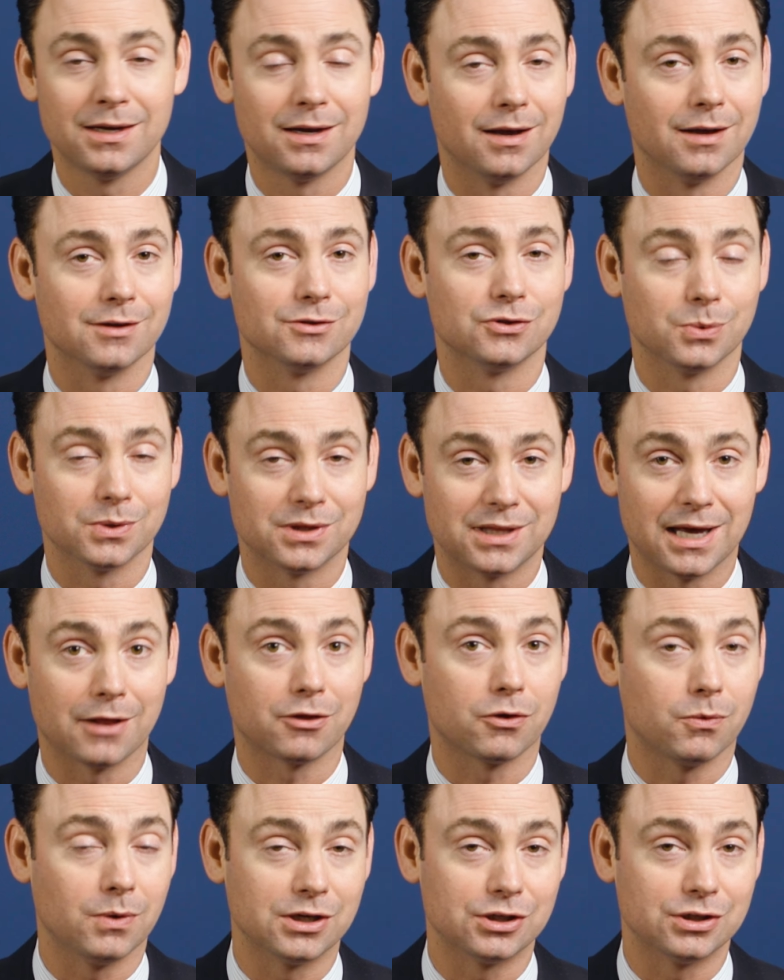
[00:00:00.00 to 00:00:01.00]
Uh, so without
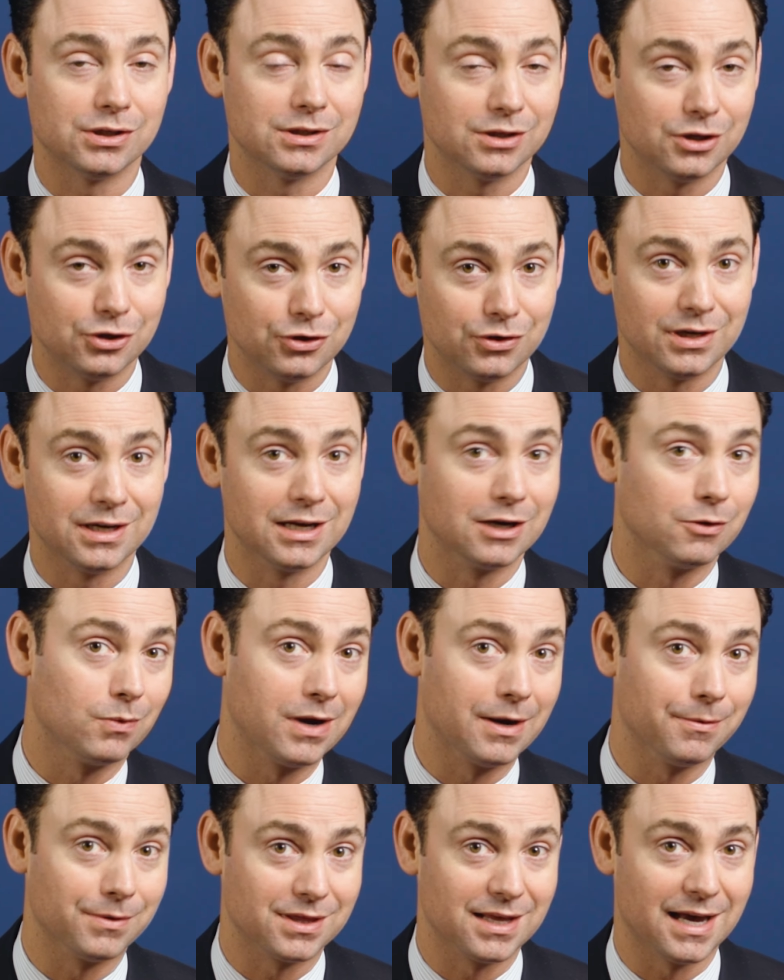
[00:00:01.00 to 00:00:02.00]
the question, you can get
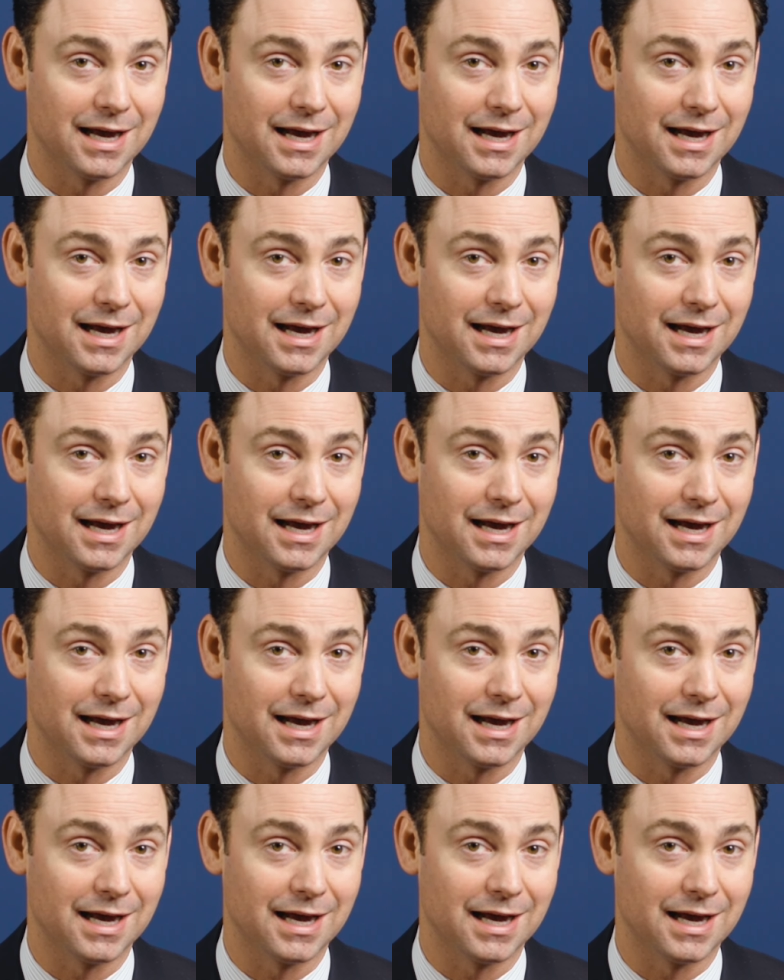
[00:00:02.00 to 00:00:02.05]
away with